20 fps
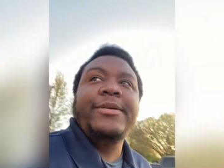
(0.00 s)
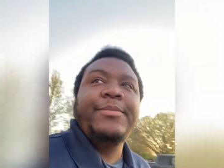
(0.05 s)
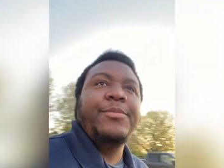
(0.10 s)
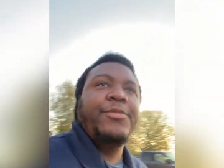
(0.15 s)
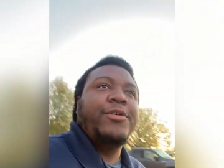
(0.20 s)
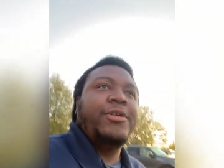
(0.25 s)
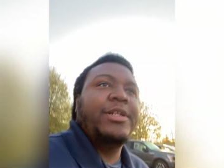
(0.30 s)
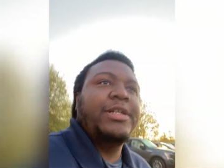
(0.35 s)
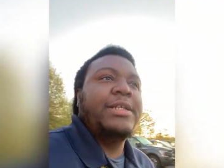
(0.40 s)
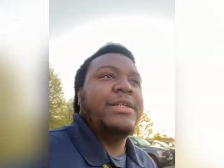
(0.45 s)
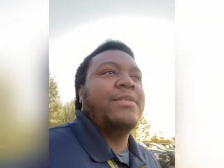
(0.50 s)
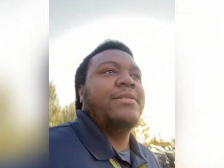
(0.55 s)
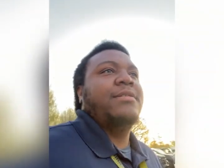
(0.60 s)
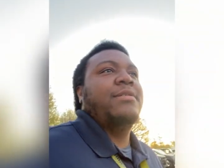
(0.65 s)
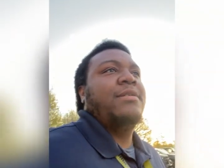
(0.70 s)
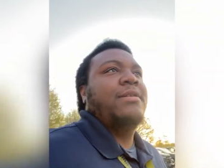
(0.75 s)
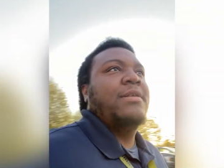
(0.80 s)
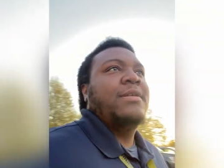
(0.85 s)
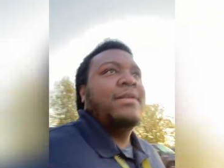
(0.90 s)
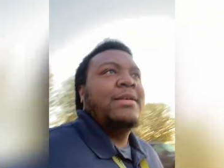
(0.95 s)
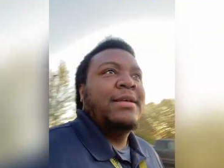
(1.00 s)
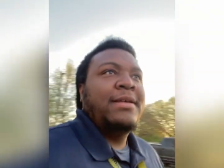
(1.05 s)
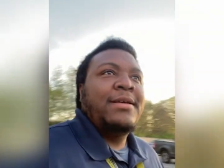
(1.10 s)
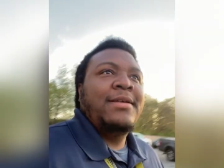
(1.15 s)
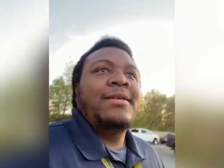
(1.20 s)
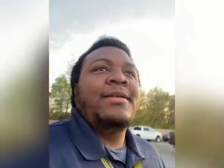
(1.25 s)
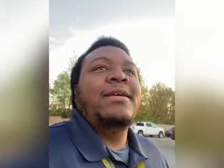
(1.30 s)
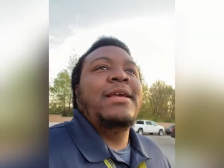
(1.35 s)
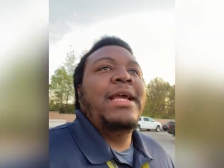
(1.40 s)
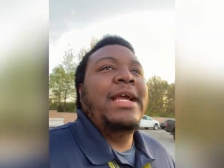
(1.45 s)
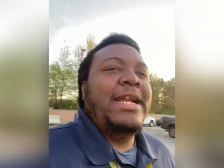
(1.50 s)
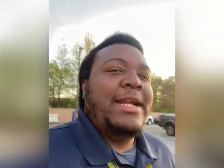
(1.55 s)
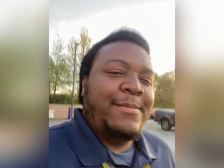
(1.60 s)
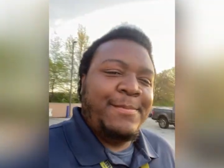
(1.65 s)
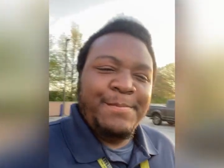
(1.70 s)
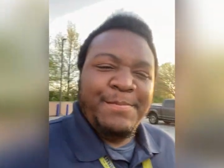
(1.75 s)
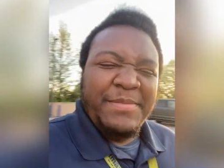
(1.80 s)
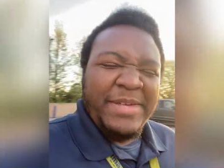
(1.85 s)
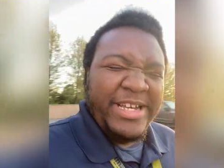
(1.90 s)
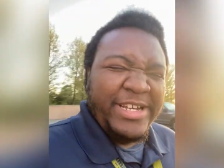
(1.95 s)
morning. And
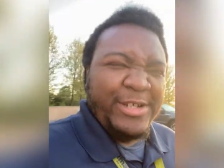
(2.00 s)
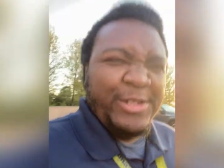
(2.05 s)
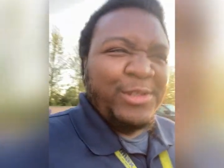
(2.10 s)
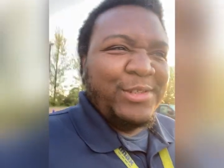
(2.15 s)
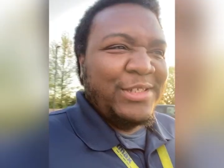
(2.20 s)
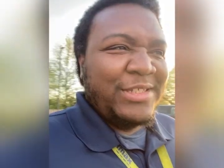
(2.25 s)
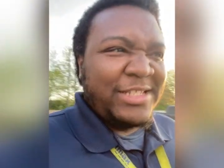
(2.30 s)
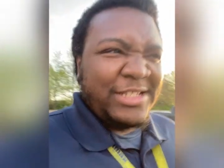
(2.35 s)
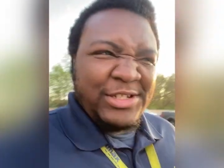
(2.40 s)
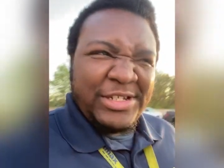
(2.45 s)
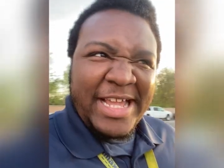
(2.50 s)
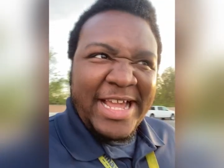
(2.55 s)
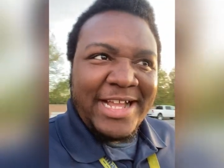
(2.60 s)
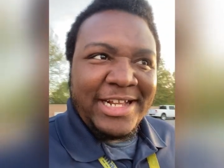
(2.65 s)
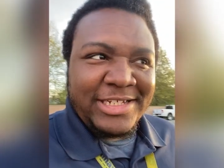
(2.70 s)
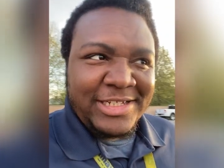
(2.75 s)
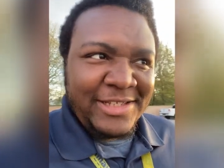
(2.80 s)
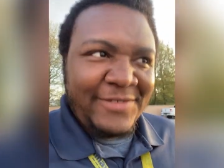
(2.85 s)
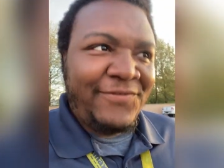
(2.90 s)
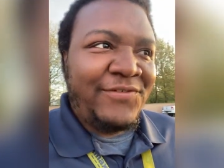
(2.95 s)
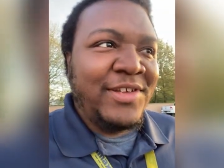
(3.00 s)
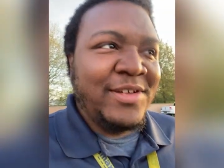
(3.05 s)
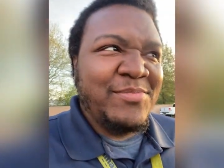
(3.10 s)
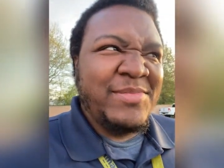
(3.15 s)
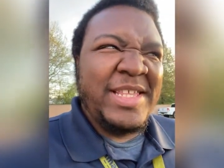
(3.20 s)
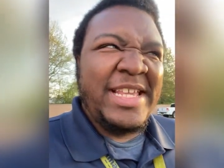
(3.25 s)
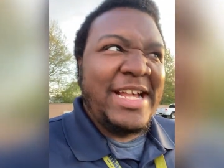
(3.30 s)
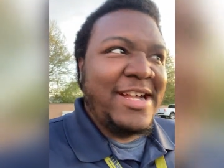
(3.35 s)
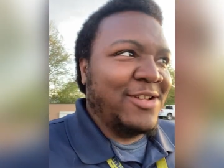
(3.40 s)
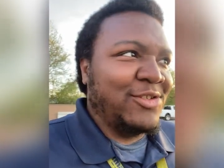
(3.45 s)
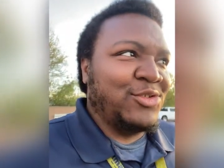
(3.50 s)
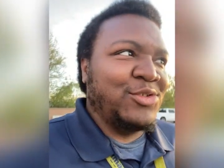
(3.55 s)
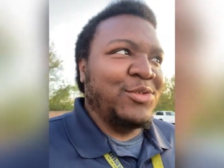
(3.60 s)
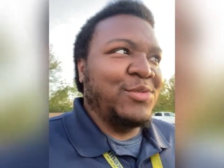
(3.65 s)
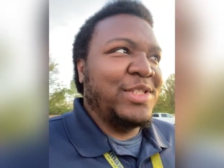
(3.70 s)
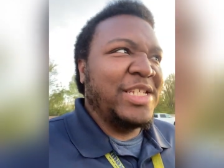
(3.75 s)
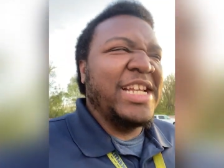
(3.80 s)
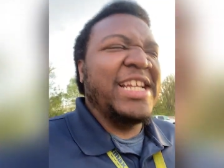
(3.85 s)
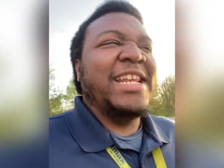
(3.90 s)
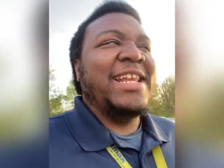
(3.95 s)
I'm, my goal is to actually film the
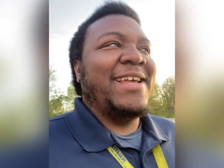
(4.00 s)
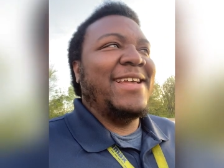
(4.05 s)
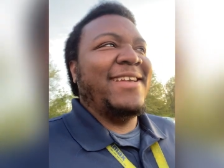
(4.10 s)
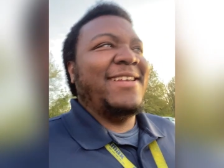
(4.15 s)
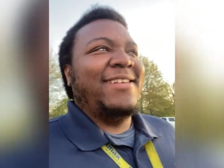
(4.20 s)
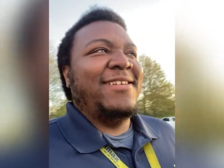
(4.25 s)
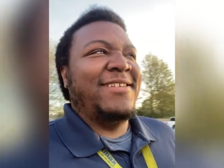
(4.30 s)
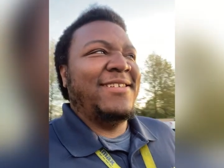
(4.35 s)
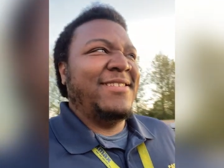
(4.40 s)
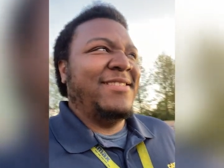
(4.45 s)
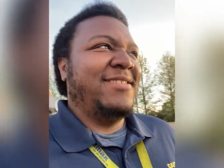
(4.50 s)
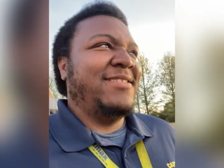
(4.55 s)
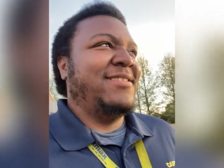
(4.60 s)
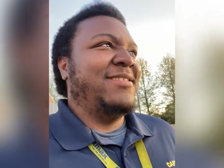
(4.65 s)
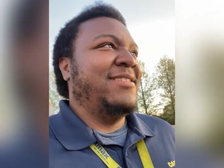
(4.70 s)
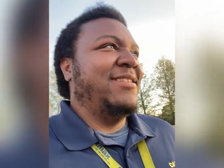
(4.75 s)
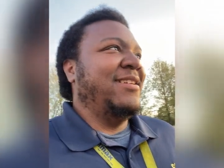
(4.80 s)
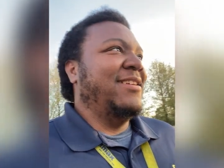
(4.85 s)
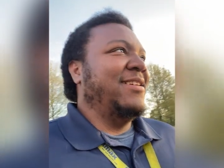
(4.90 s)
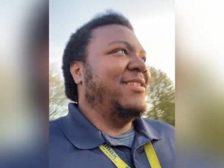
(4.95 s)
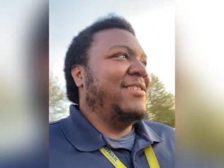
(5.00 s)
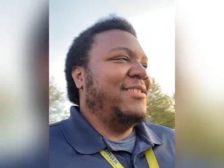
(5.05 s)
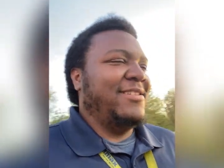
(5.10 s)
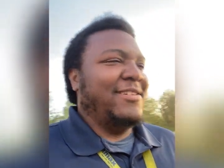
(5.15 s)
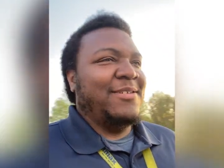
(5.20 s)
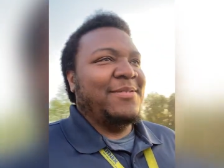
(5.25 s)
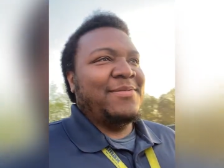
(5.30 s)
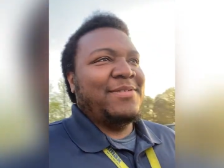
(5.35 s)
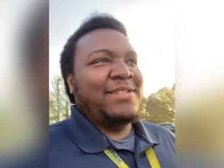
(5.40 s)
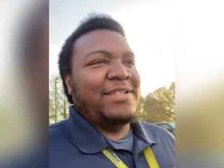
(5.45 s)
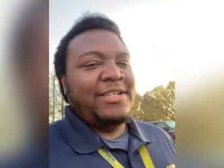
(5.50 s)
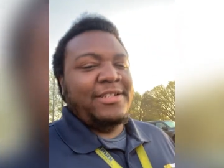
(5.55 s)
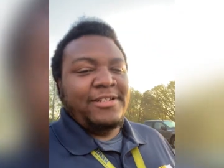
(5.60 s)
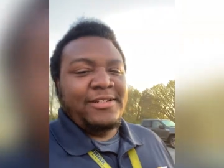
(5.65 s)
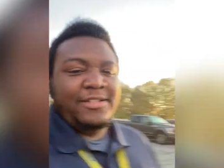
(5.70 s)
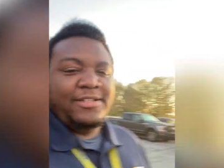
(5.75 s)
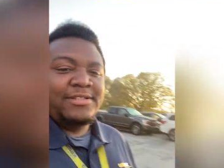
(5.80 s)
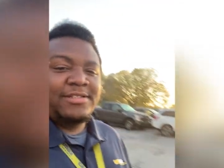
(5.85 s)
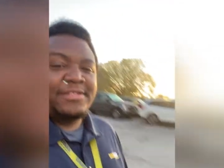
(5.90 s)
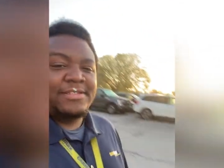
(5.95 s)
outro today. You know what I'm
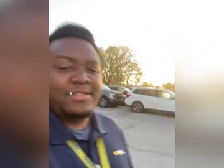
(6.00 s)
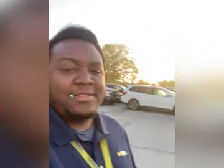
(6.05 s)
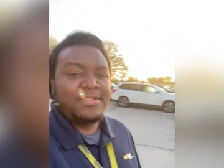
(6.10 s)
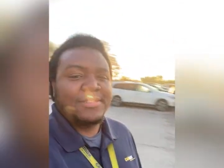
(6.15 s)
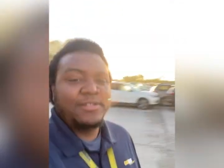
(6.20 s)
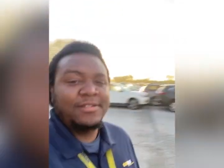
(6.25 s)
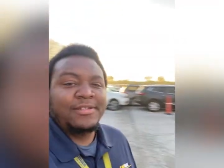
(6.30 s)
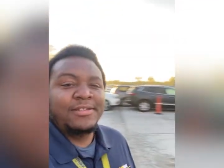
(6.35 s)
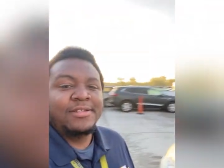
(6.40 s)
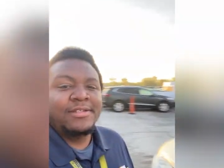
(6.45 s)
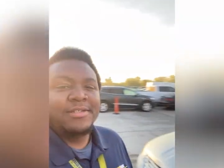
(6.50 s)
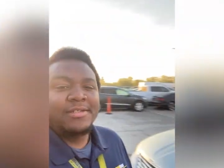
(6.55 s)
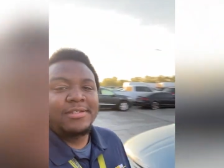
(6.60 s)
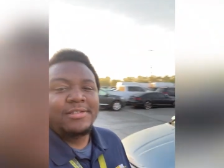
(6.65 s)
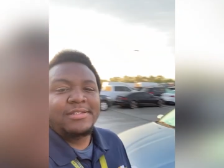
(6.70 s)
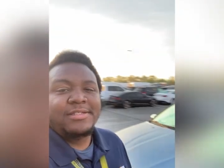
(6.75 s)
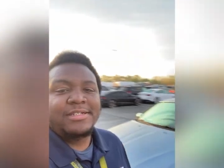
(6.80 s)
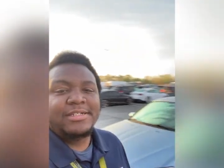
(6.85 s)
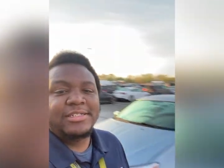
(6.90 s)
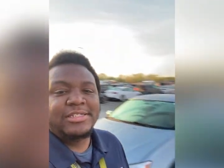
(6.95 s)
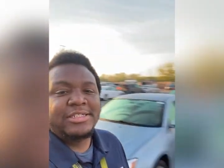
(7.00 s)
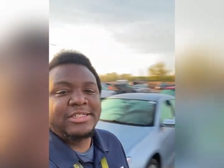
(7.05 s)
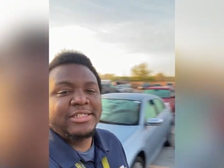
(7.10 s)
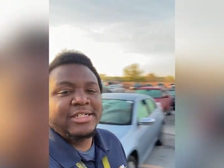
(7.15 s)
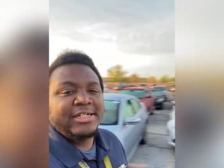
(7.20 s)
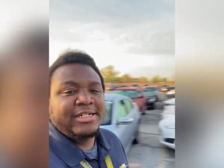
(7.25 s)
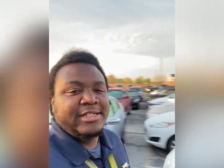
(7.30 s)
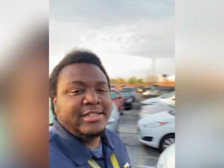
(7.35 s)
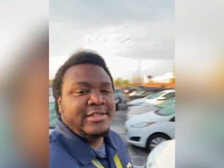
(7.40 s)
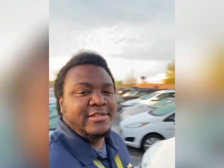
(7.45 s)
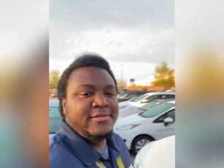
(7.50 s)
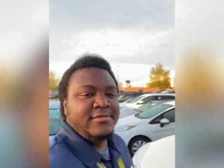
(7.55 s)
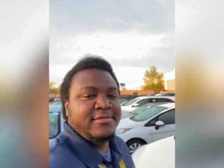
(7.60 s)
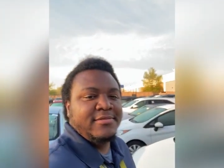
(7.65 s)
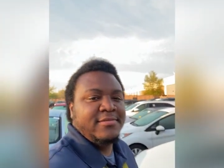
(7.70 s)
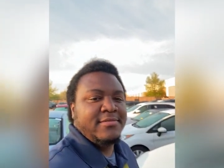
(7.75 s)
saying? It's sun shining.